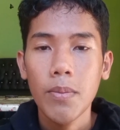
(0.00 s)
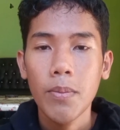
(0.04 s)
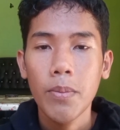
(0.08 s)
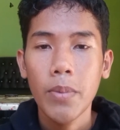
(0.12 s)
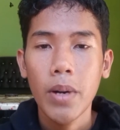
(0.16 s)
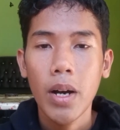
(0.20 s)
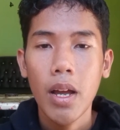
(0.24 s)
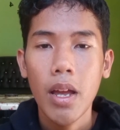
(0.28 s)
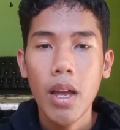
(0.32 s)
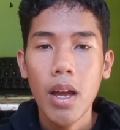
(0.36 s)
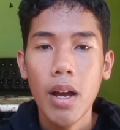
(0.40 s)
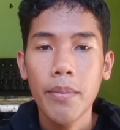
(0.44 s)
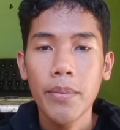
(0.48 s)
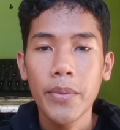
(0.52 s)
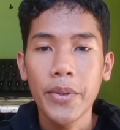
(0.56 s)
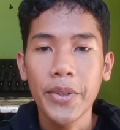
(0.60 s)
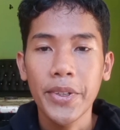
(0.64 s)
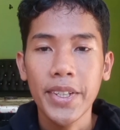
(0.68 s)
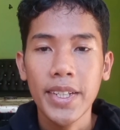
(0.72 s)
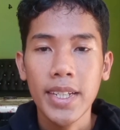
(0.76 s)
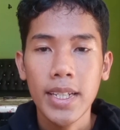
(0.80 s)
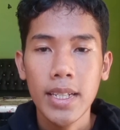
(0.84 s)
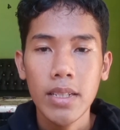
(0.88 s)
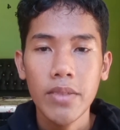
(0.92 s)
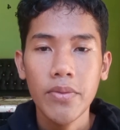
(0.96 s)
by a
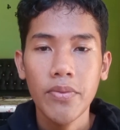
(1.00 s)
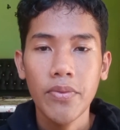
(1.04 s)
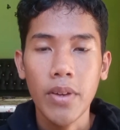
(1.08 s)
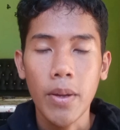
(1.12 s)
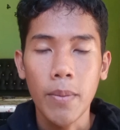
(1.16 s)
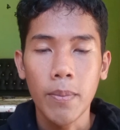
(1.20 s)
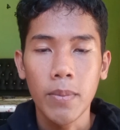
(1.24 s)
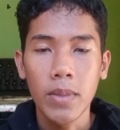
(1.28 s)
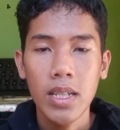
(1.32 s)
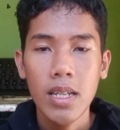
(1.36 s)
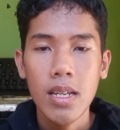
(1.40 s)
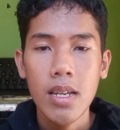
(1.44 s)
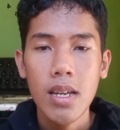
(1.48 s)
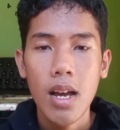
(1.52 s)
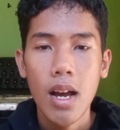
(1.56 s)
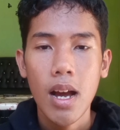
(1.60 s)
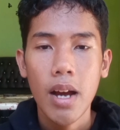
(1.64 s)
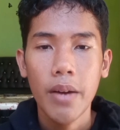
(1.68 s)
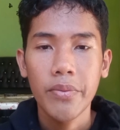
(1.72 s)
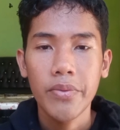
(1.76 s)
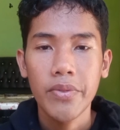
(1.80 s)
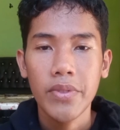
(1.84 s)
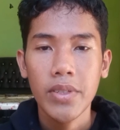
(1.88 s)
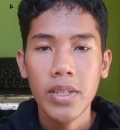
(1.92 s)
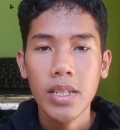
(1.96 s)
Mohican family
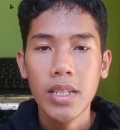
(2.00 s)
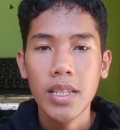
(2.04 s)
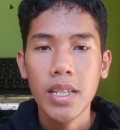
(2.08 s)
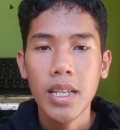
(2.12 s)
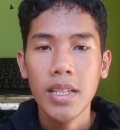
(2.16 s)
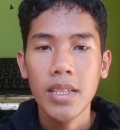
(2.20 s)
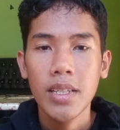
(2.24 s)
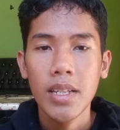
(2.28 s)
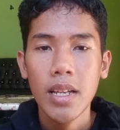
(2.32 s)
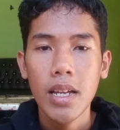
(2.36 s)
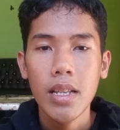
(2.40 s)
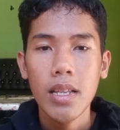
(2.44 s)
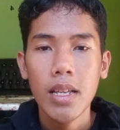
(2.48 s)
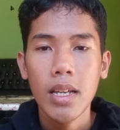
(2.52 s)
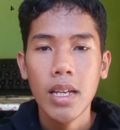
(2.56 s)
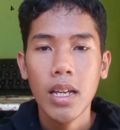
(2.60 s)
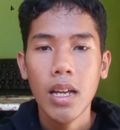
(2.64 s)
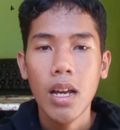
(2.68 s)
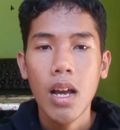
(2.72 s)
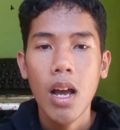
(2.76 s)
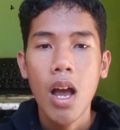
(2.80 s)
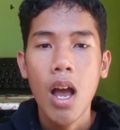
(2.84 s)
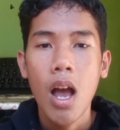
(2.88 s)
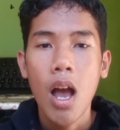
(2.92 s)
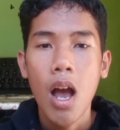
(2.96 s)
after the death
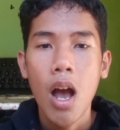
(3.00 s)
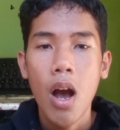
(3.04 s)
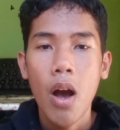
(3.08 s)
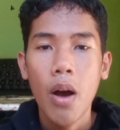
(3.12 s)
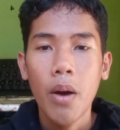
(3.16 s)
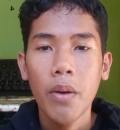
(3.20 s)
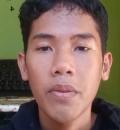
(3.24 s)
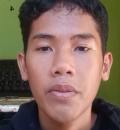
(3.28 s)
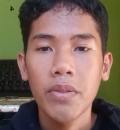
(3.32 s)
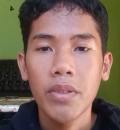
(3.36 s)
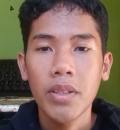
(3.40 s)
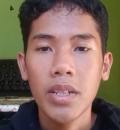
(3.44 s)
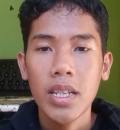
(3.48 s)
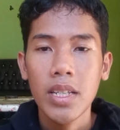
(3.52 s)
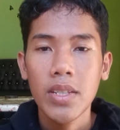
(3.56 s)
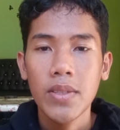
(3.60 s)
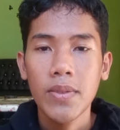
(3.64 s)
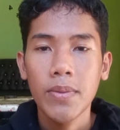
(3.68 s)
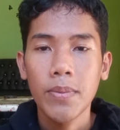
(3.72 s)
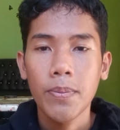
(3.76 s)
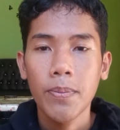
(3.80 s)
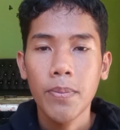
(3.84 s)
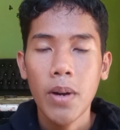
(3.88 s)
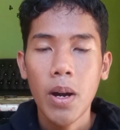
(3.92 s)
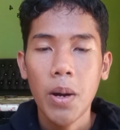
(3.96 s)
of
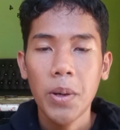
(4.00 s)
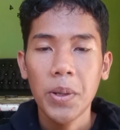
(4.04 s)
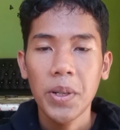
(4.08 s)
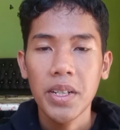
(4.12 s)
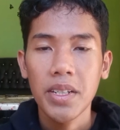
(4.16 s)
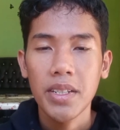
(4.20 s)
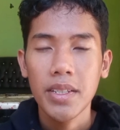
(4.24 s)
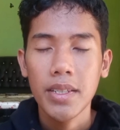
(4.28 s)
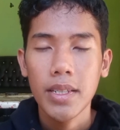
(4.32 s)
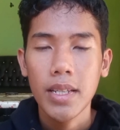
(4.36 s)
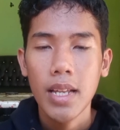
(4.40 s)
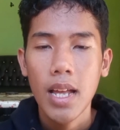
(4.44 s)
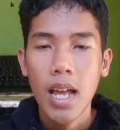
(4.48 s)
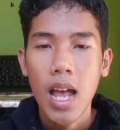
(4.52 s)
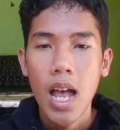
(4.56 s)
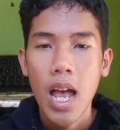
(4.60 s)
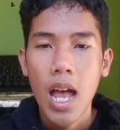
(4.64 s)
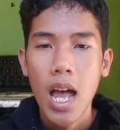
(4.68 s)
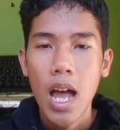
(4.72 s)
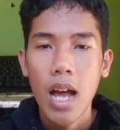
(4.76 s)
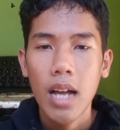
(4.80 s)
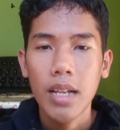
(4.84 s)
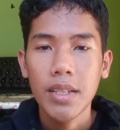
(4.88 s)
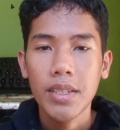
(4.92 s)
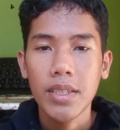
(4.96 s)
his parents,
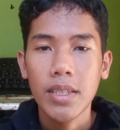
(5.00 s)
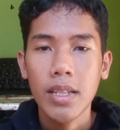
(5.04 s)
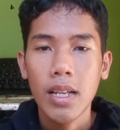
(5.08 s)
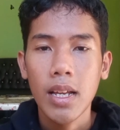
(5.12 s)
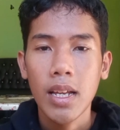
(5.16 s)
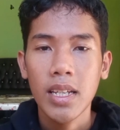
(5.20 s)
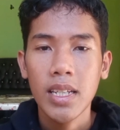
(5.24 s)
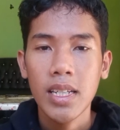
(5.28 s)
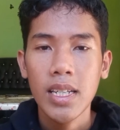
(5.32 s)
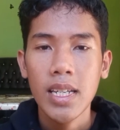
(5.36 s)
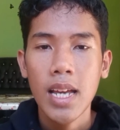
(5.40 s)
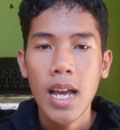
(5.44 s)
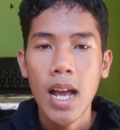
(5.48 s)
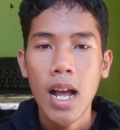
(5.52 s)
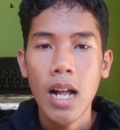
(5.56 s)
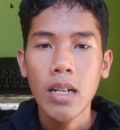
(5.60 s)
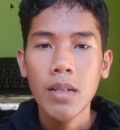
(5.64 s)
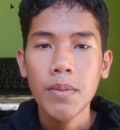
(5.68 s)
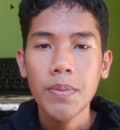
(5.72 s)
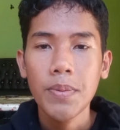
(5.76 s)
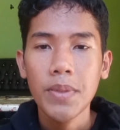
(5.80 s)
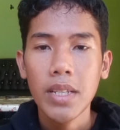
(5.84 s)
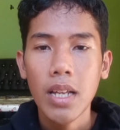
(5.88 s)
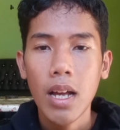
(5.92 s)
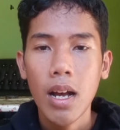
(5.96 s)
as he
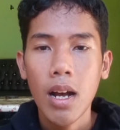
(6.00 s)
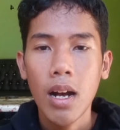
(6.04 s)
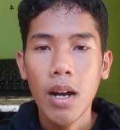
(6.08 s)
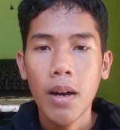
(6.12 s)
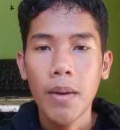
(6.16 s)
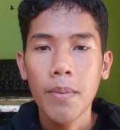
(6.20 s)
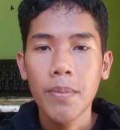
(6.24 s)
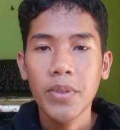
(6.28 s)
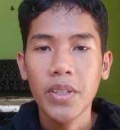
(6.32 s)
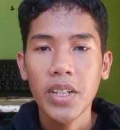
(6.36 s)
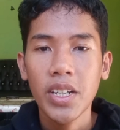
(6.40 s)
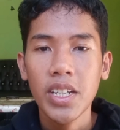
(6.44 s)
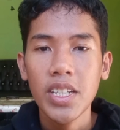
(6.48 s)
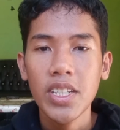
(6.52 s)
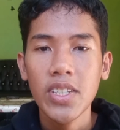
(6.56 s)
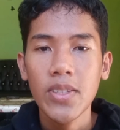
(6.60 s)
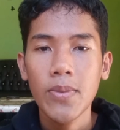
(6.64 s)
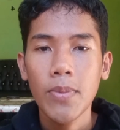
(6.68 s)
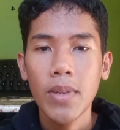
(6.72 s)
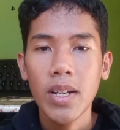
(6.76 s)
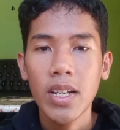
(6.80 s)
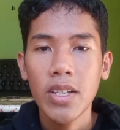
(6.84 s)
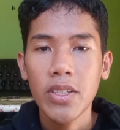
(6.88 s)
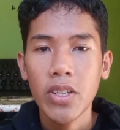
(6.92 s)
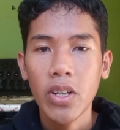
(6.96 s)
helps a
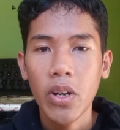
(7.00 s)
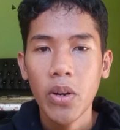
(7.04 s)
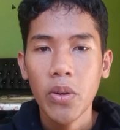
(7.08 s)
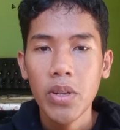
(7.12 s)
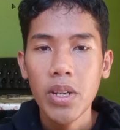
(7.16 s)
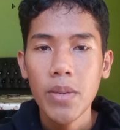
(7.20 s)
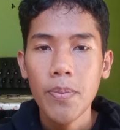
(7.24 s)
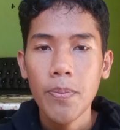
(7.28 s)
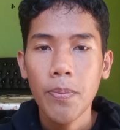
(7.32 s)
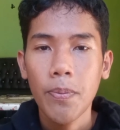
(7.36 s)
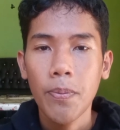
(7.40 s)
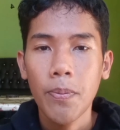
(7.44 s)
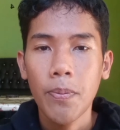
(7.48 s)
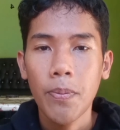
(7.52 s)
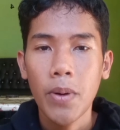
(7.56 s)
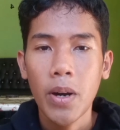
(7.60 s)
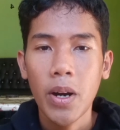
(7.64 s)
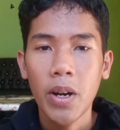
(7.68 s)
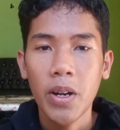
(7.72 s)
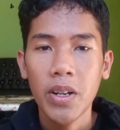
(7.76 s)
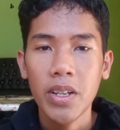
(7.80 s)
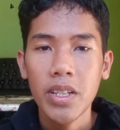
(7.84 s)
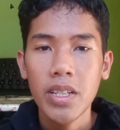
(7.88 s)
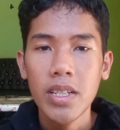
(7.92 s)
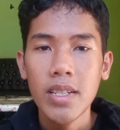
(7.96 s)
British military
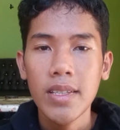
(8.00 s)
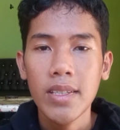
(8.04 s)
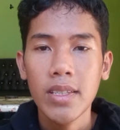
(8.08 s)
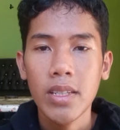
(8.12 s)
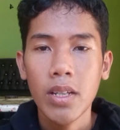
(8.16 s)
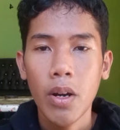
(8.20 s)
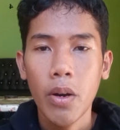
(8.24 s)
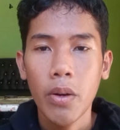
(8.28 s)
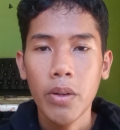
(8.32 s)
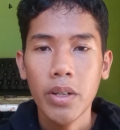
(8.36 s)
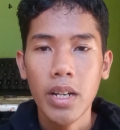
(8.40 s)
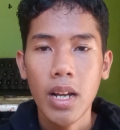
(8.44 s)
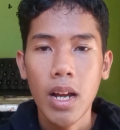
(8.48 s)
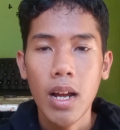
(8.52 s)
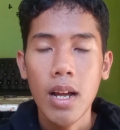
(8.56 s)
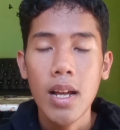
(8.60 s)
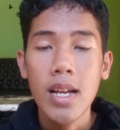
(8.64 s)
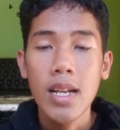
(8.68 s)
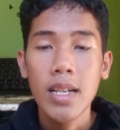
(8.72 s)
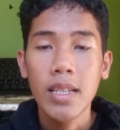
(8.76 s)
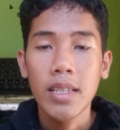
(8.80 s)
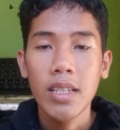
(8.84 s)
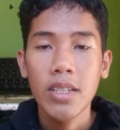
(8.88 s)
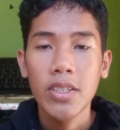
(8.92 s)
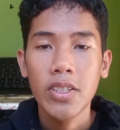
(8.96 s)
party through
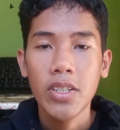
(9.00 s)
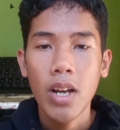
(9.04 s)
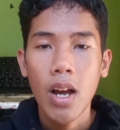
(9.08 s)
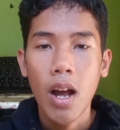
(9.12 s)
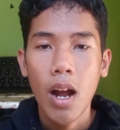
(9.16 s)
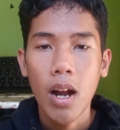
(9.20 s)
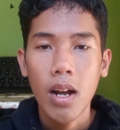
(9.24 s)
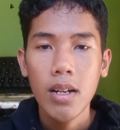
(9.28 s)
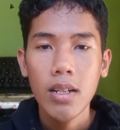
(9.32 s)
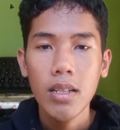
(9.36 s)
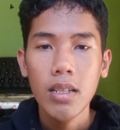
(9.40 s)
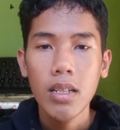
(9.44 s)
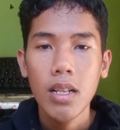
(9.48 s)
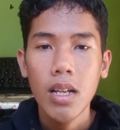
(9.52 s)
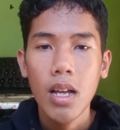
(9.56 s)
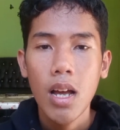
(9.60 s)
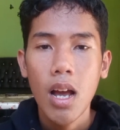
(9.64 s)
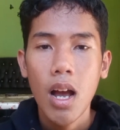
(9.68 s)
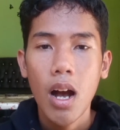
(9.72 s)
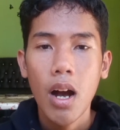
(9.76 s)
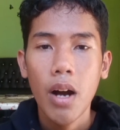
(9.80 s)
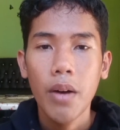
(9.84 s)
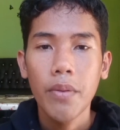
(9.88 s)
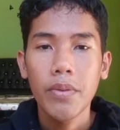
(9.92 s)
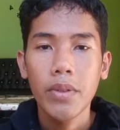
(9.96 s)
the jungle
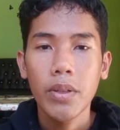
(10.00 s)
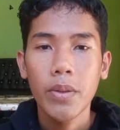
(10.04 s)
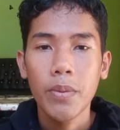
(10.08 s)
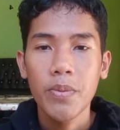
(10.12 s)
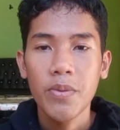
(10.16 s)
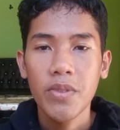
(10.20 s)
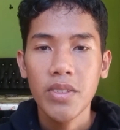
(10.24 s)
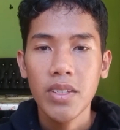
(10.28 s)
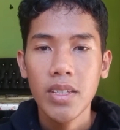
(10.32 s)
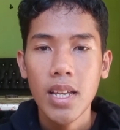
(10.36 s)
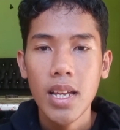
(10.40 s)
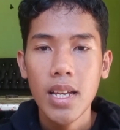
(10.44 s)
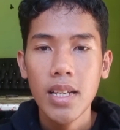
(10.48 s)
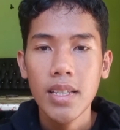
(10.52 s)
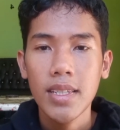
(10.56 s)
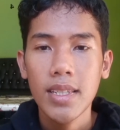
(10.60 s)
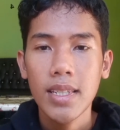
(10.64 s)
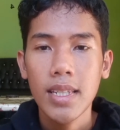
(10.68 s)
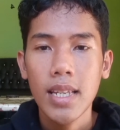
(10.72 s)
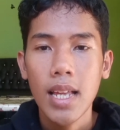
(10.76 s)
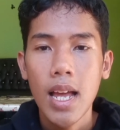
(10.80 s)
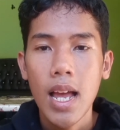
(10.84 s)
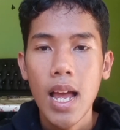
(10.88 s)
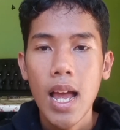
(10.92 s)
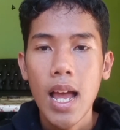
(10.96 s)
of
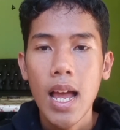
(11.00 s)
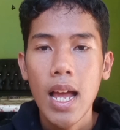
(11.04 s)
upstate